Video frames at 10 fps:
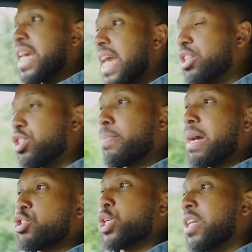into the
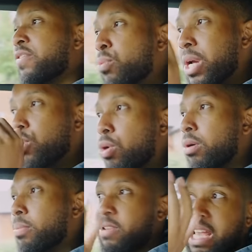powertrain for when
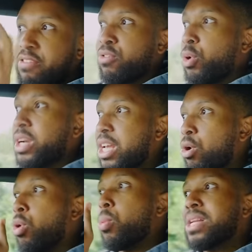you're like flooring it
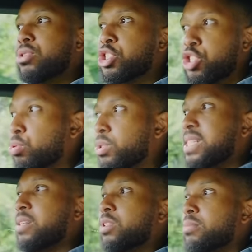or when you're just
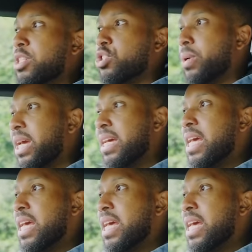cruising on the motorway.